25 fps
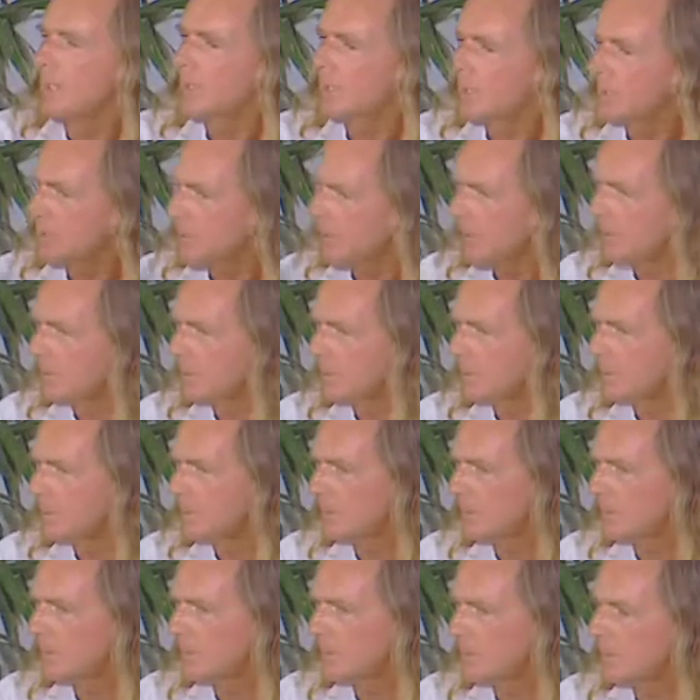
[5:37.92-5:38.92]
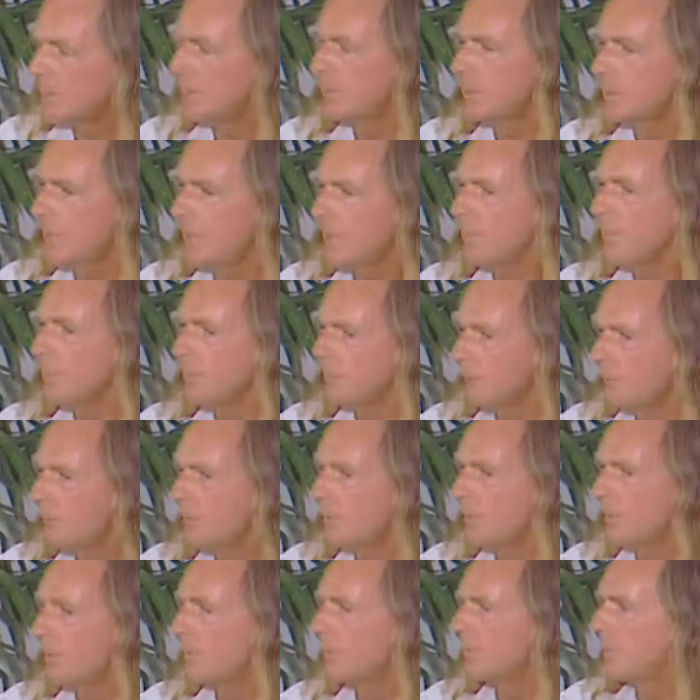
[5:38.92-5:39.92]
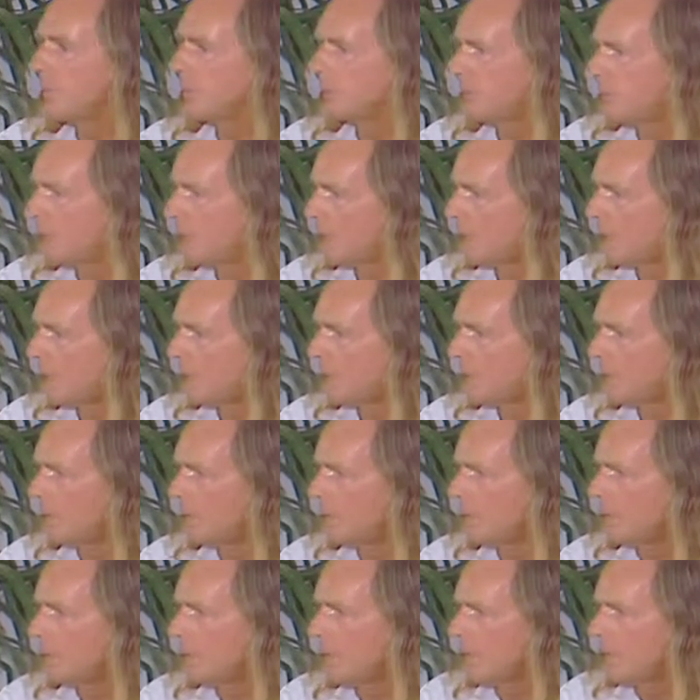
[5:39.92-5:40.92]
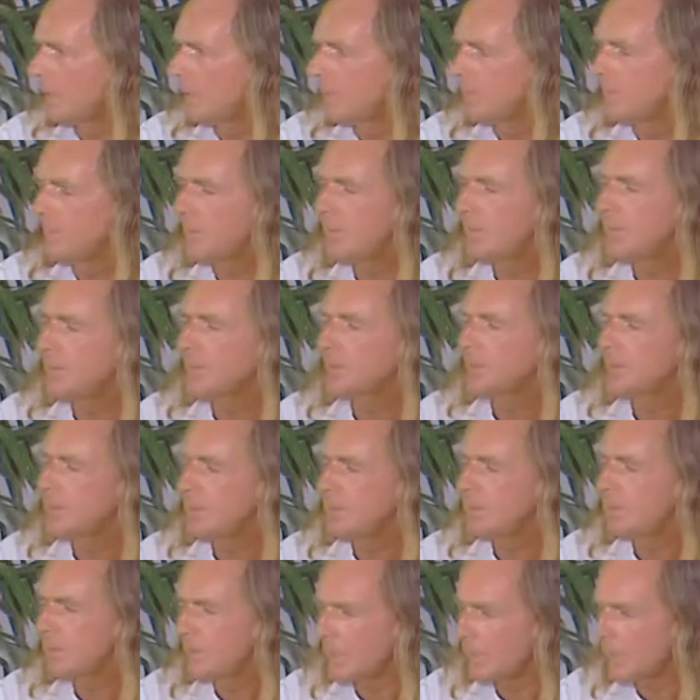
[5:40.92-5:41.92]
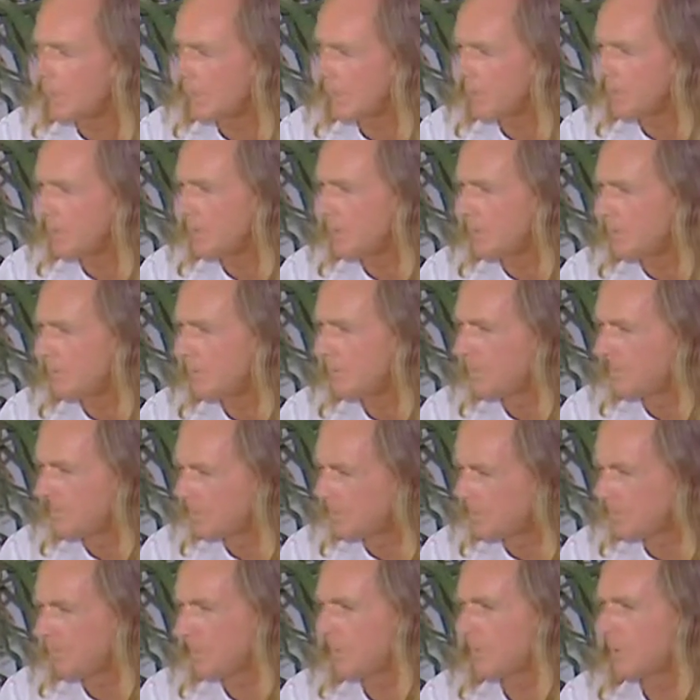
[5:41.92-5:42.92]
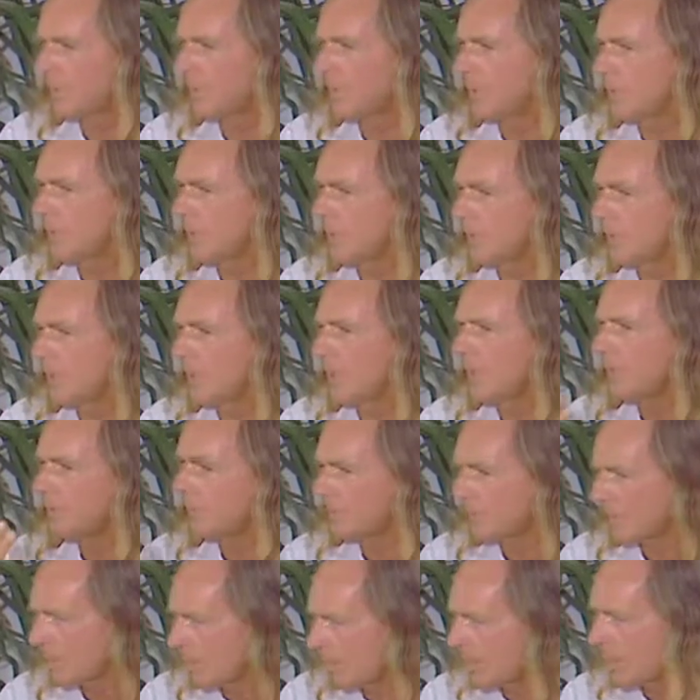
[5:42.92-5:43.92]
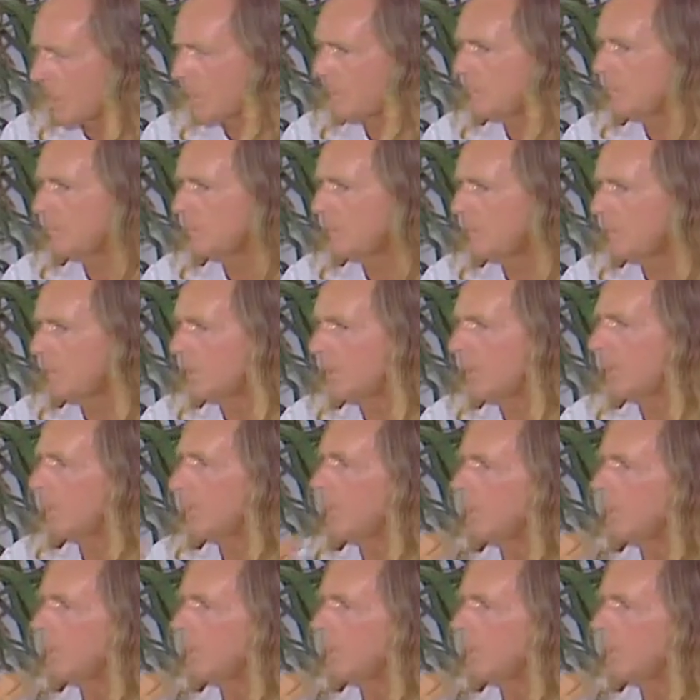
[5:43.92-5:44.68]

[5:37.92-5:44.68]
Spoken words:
Christ in some form is there because he said before Abraham,